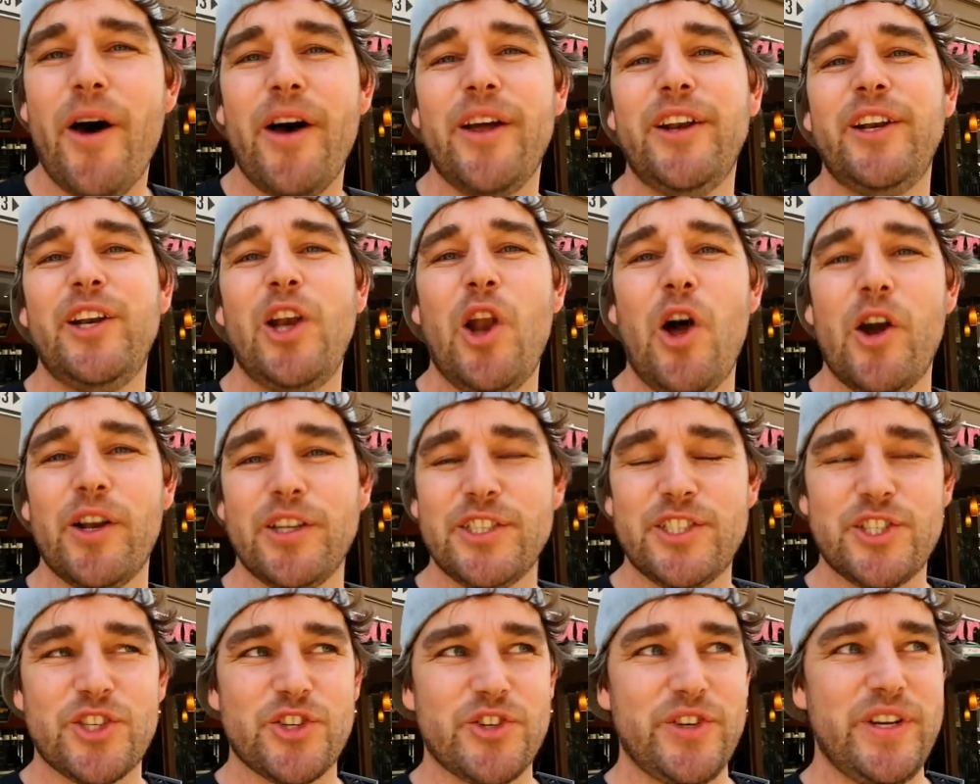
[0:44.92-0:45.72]
on
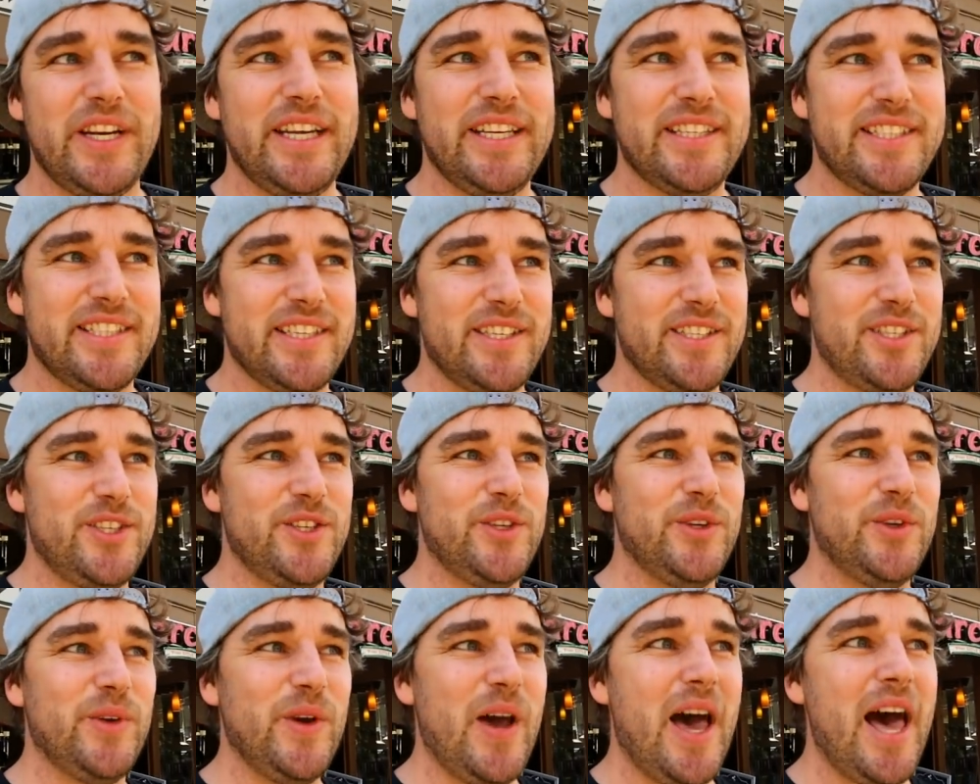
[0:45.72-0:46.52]
Long Street
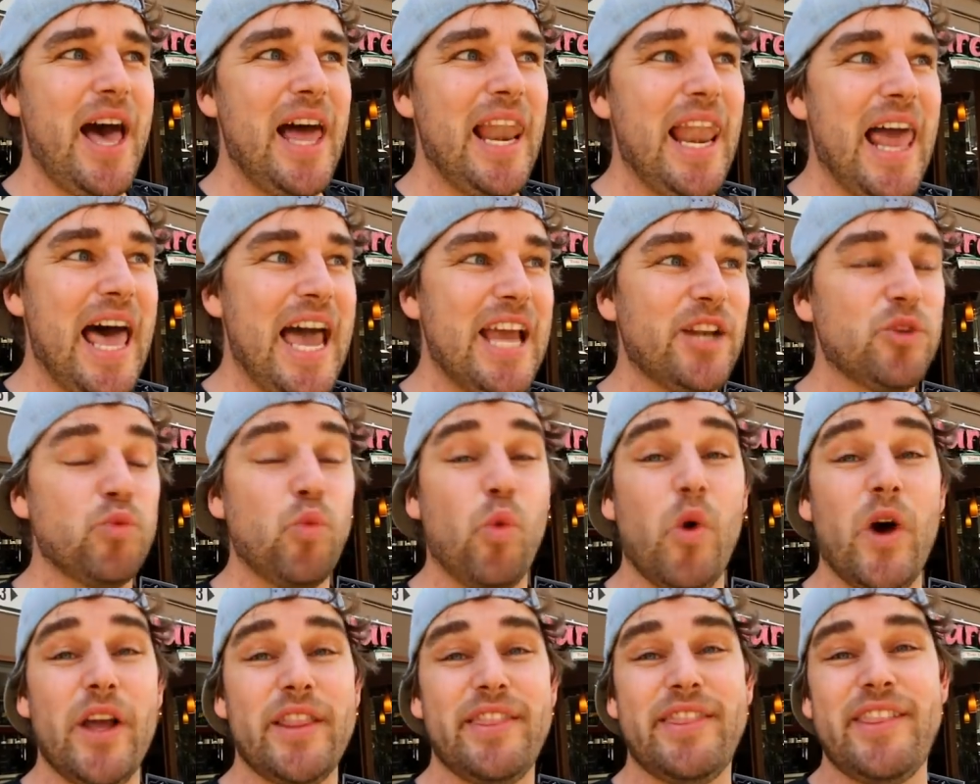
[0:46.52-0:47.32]
to highlight
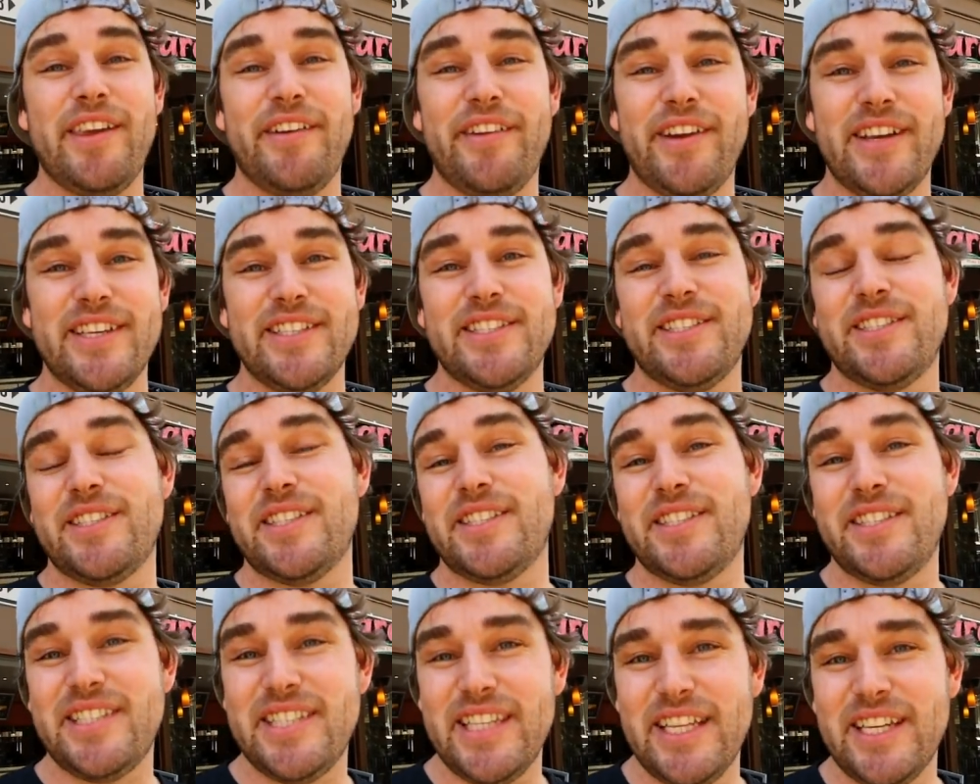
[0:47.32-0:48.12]
what there is
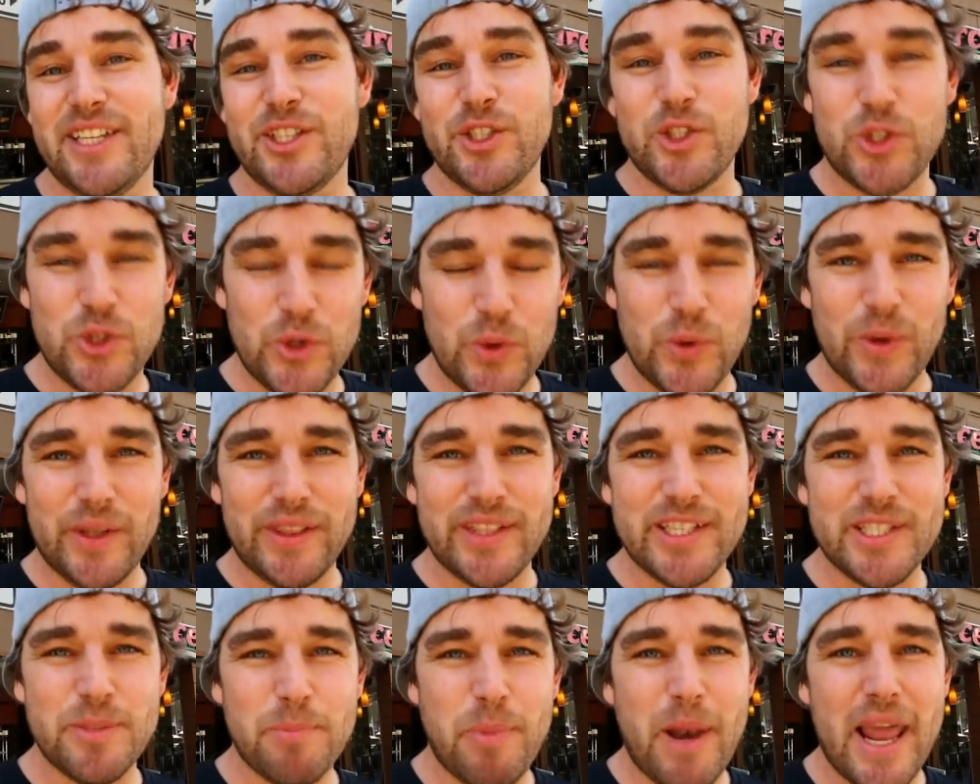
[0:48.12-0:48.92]
to see and do
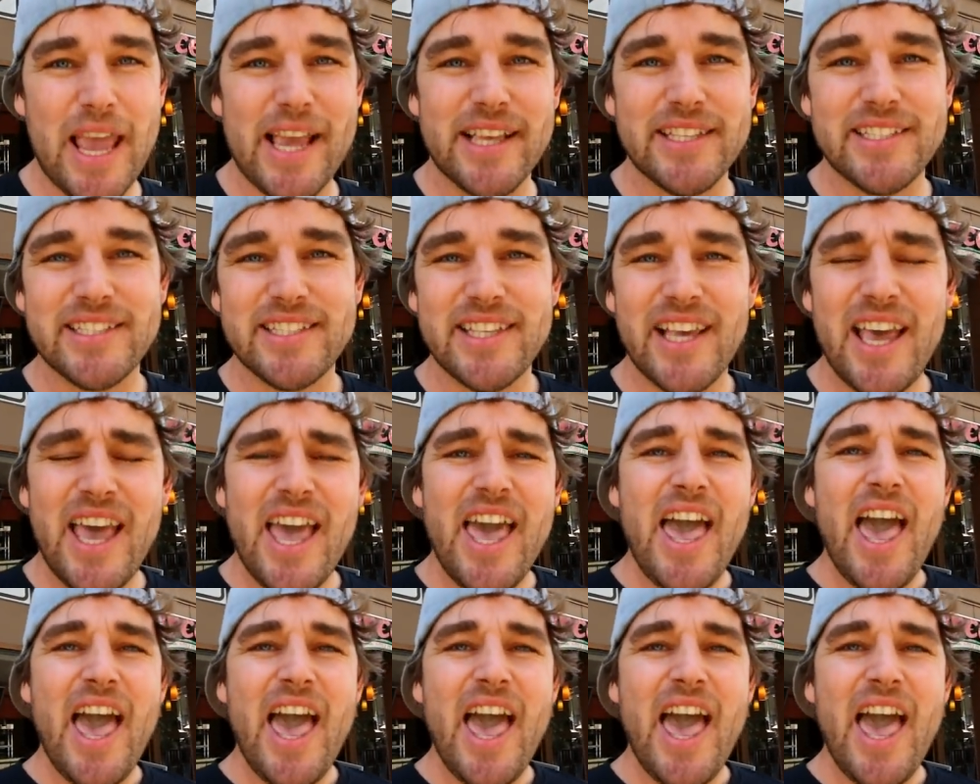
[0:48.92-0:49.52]
in this place.